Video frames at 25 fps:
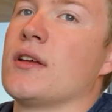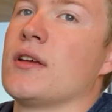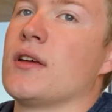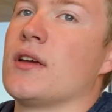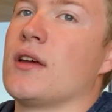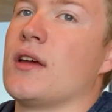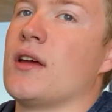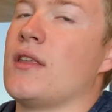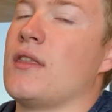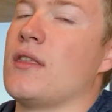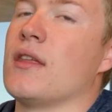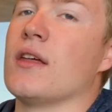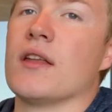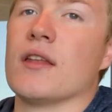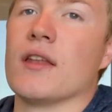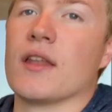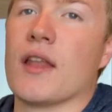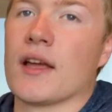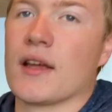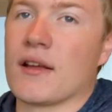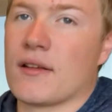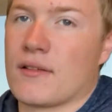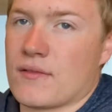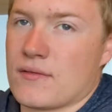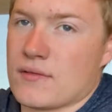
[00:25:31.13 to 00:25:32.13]
and then
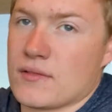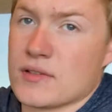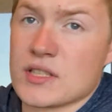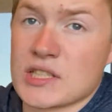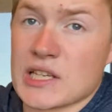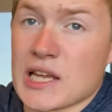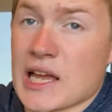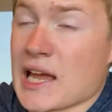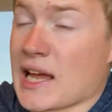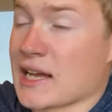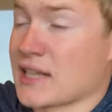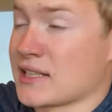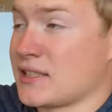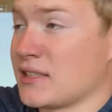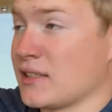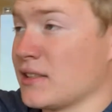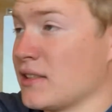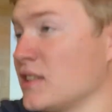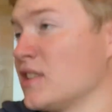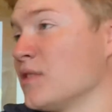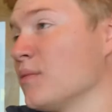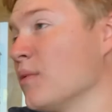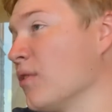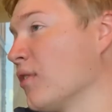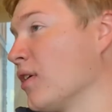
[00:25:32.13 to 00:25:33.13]
like just
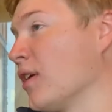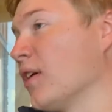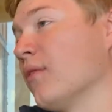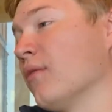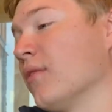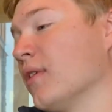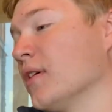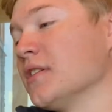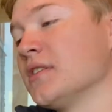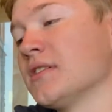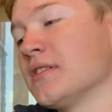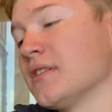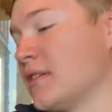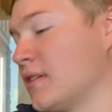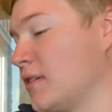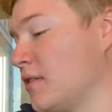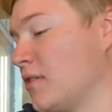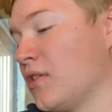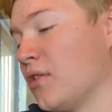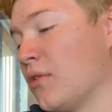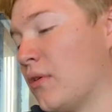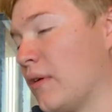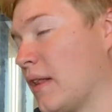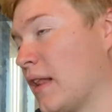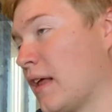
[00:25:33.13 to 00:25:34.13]
accidentally smoking once, and
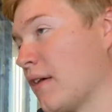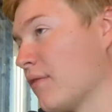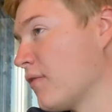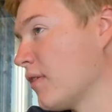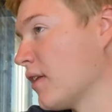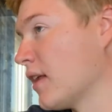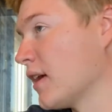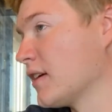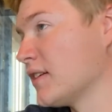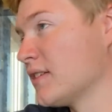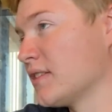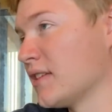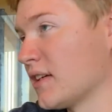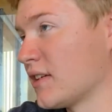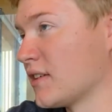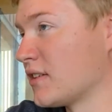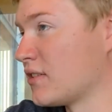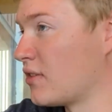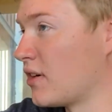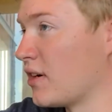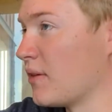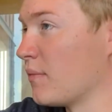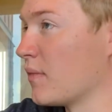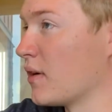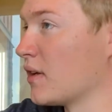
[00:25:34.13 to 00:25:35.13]
then doing that for like 6
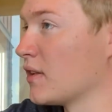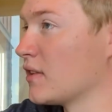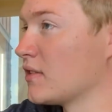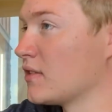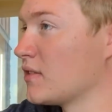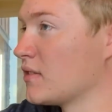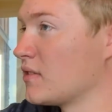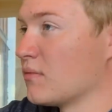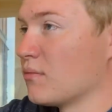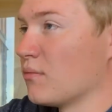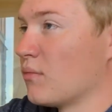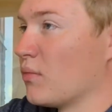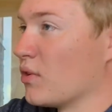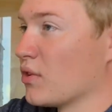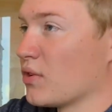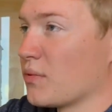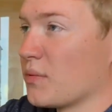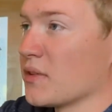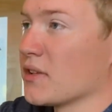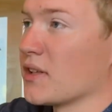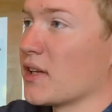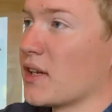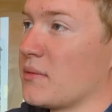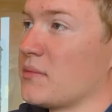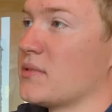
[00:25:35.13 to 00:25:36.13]
straight months,
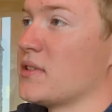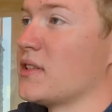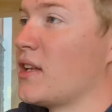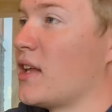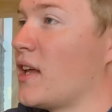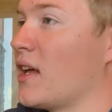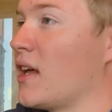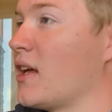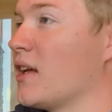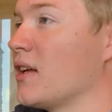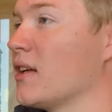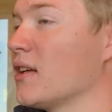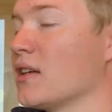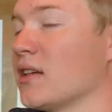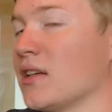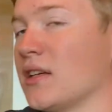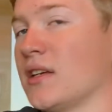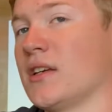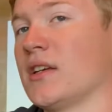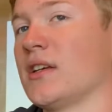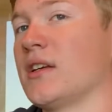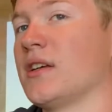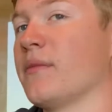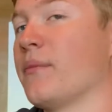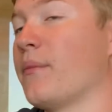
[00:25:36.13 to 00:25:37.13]
multiple times a day,
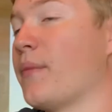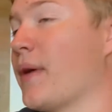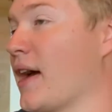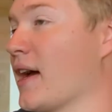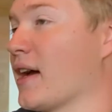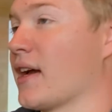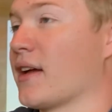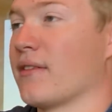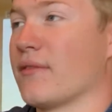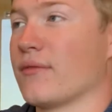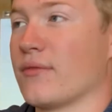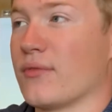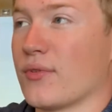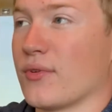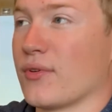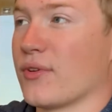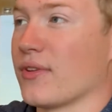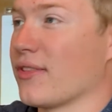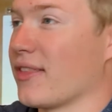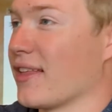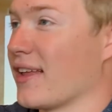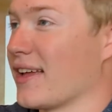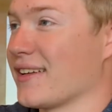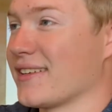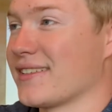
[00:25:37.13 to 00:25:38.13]
back and
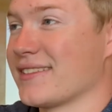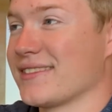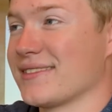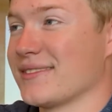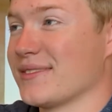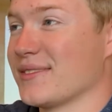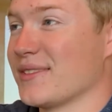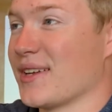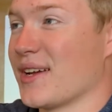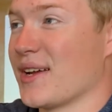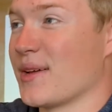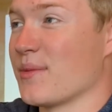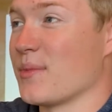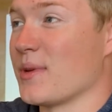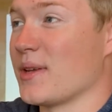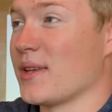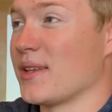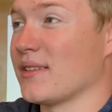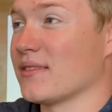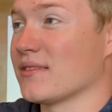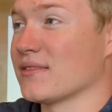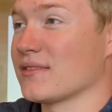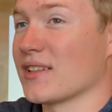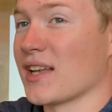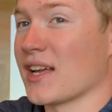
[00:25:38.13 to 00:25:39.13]
forth. Like I
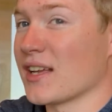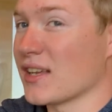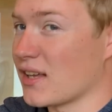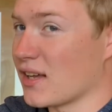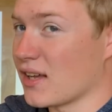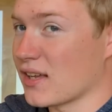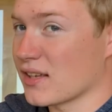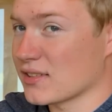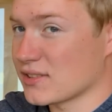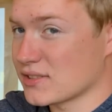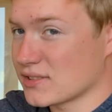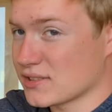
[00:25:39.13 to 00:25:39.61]
mean, I got